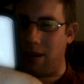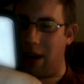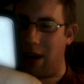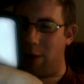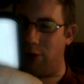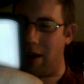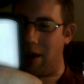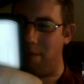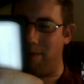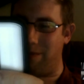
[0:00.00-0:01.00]
Yeah, I'll try
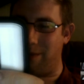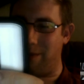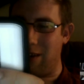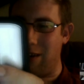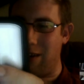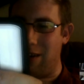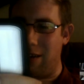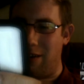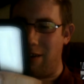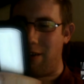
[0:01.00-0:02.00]

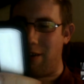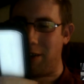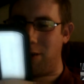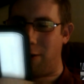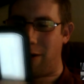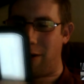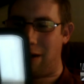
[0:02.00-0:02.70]
texting her.